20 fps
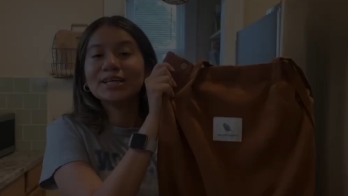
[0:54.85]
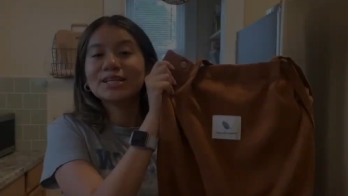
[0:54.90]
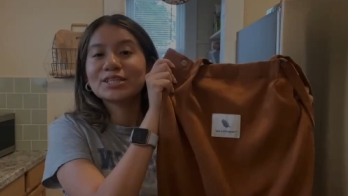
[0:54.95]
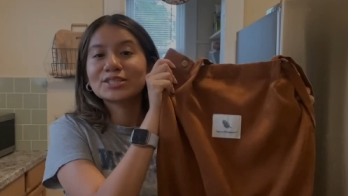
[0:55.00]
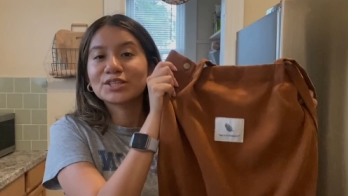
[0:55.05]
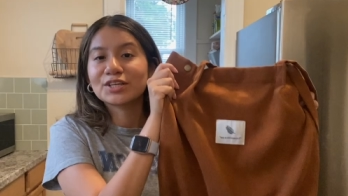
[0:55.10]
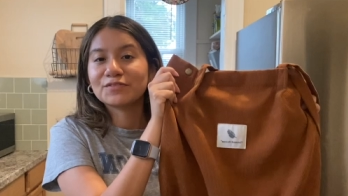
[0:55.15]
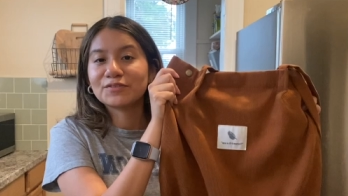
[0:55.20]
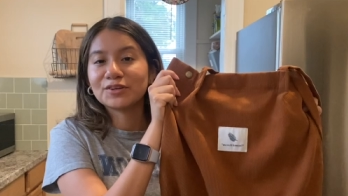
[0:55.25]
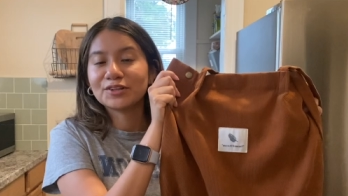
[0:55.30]
so
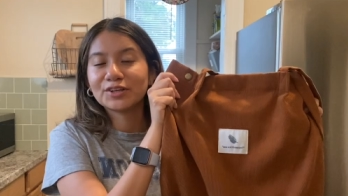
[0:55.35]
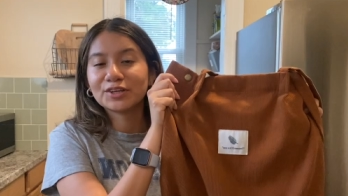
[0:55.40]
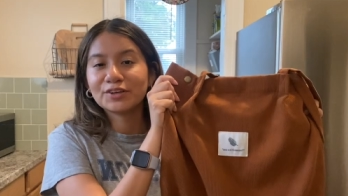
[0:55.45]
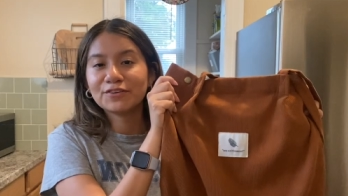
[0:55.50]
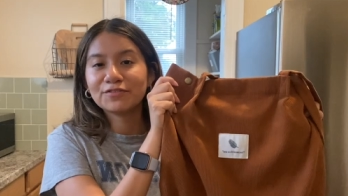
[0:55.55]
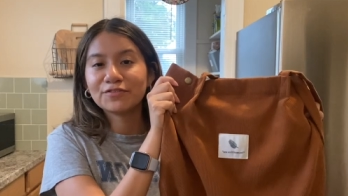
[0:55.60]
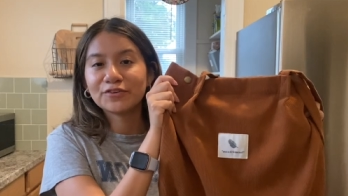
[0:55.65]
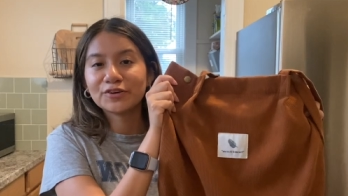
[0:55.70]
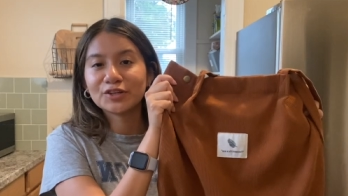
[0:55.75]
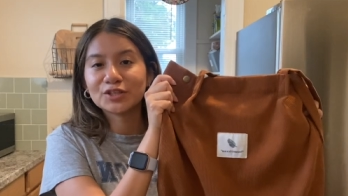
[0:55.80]
if you're looking
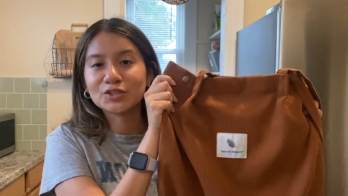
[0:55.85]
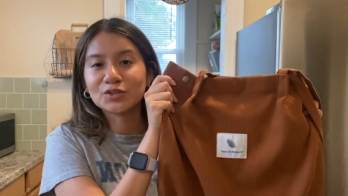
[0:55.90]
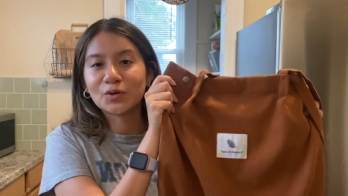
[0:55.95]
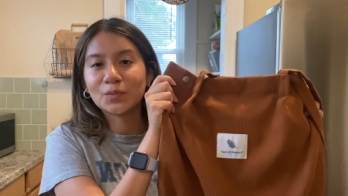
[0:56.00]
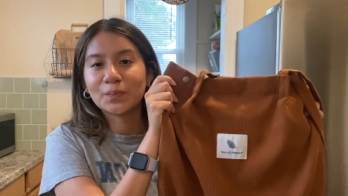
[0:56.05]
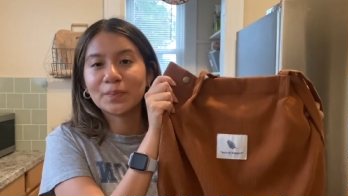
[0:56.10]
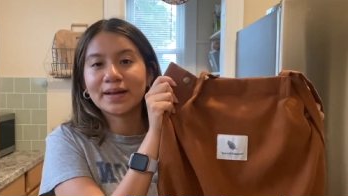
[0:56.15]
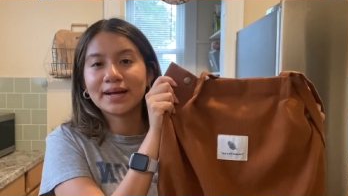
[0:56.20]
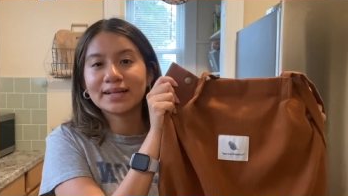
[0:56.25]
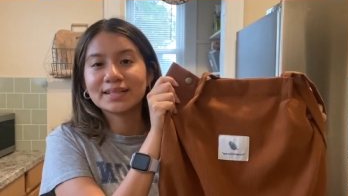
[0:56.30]
for a tote
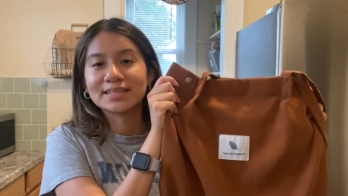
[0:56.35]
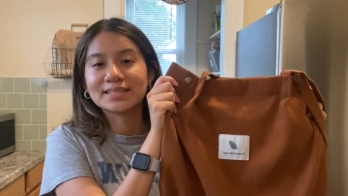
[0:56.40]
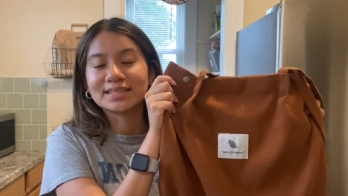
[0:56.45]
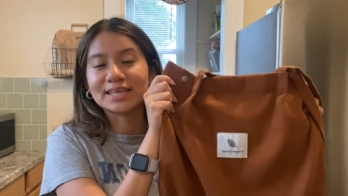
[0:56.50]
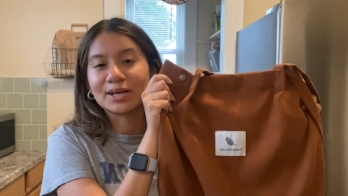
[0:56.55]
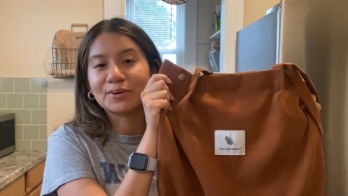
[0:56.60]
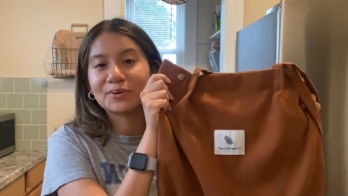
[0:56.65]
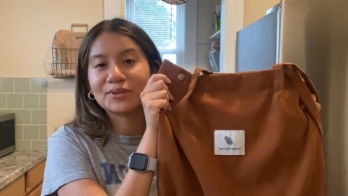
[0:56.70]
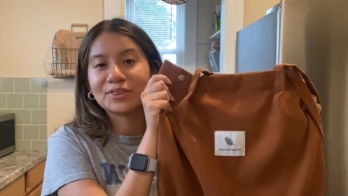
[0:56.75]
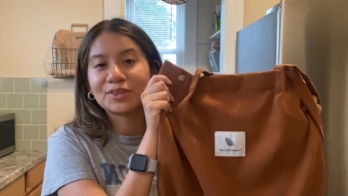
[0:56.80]
bag to
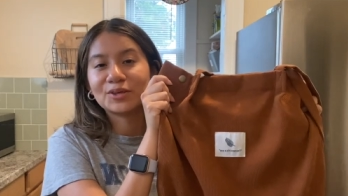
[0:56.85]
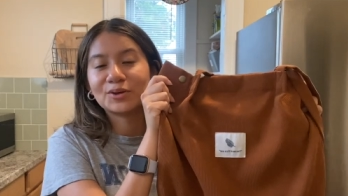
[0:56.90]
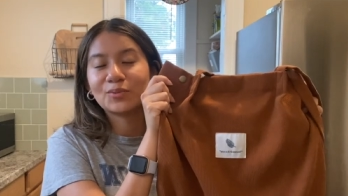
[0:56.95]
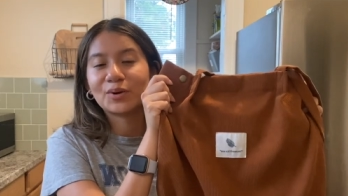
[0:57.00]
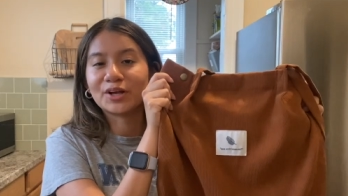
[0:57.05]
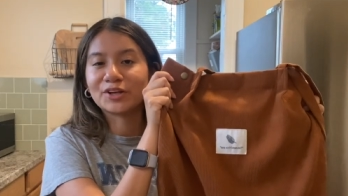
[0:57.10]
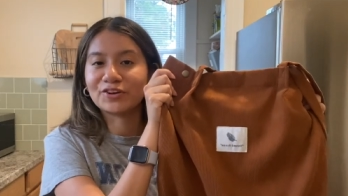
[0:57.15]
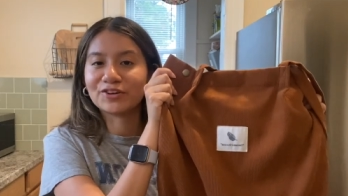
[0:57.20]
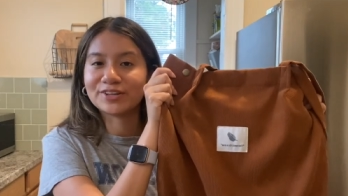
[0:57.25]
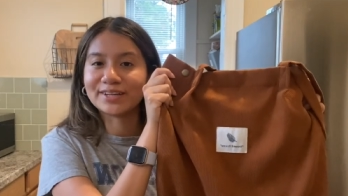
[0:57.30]
take with you on
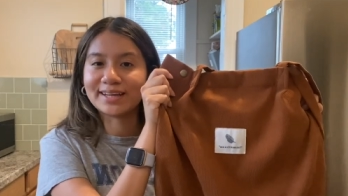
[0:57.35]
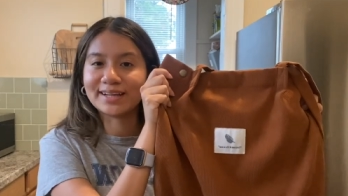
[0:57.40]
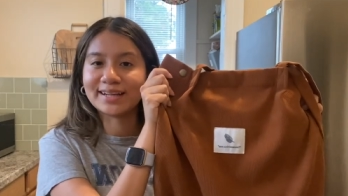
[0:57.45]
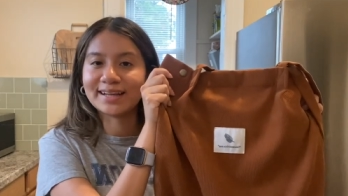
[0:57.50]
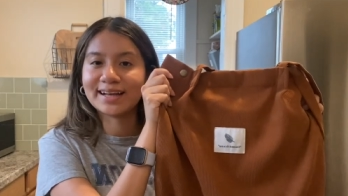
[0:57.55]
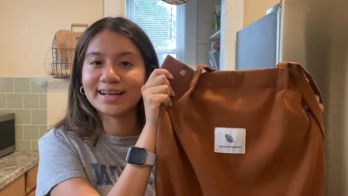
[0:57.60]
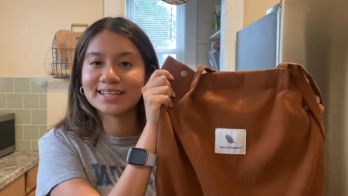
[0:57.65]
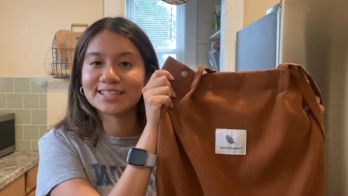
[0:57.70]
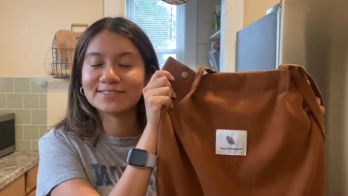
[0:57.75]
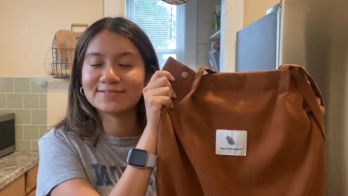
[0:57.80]
your daily
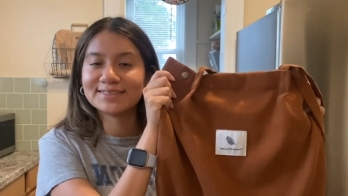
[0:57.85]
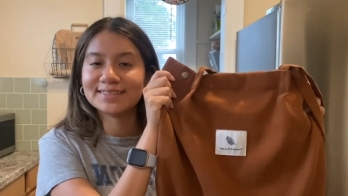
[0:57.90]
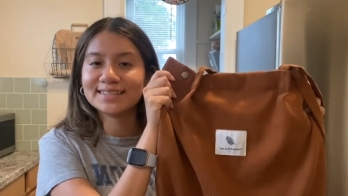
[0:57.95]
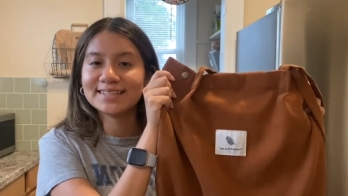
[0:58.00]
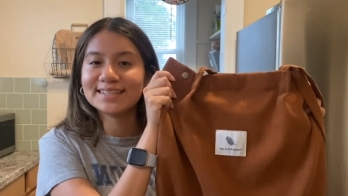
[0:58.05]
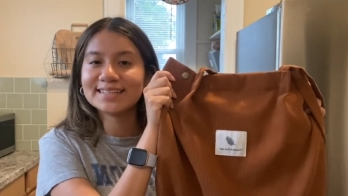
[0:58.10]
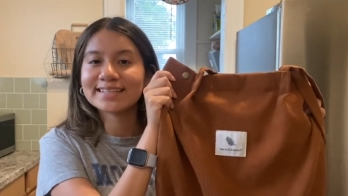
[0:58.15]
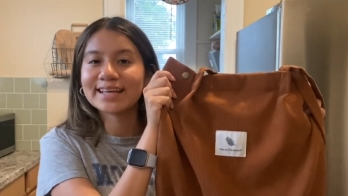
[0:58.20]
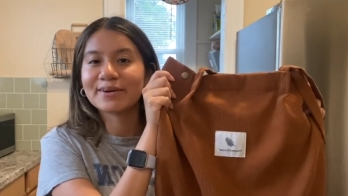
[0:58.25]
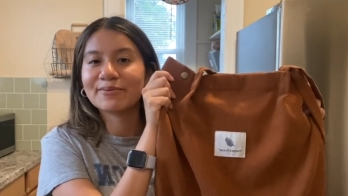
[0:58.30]

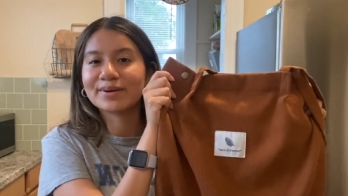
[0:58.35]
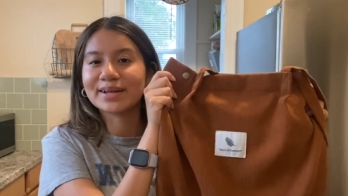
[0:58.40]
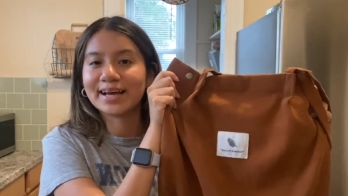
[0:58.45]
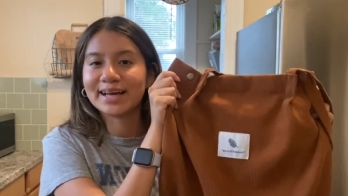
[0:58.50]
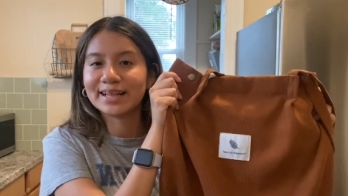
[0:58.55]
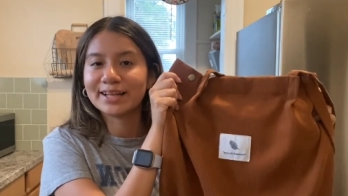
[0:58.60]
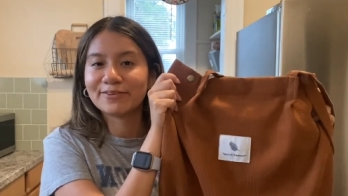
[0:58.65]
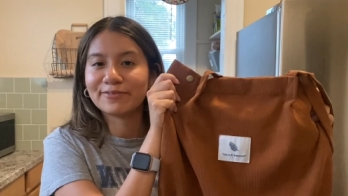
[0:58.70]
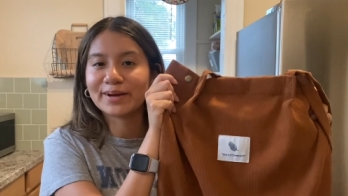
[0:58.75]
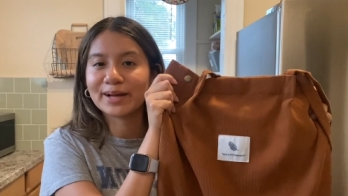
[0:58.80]
activities i would
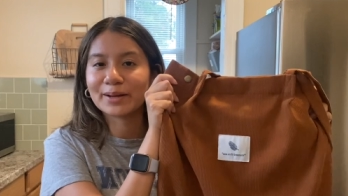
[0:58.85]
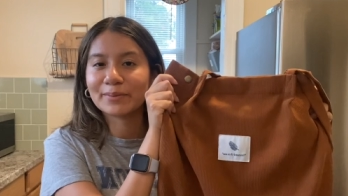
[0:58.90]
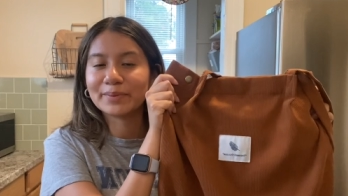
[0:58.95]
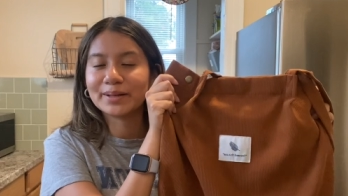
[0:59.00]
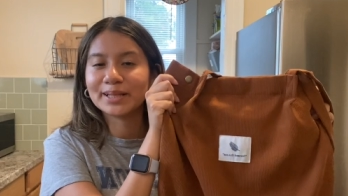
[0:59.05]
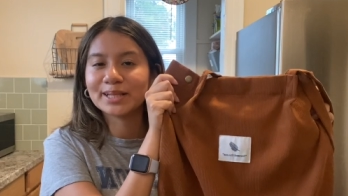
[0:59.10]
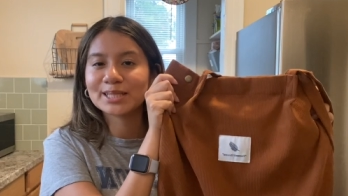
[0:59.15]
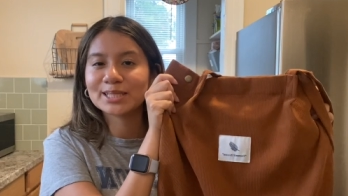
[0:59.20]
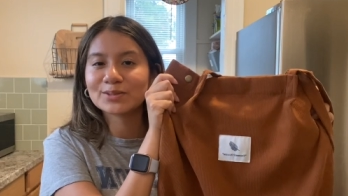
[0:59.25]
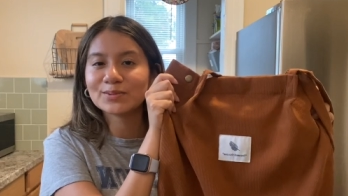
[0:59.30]
highly recommend
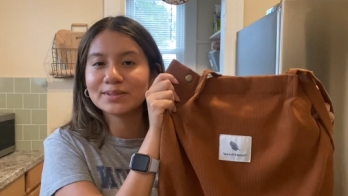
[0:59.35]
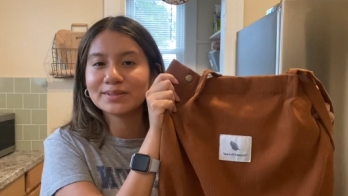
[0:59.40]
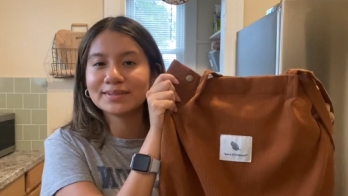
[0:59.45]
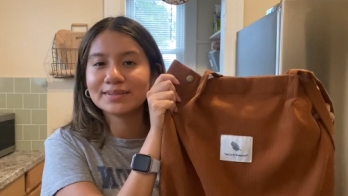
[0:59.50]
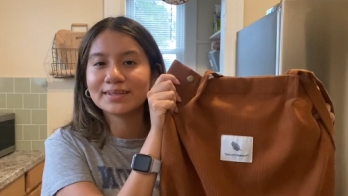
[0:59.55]
this one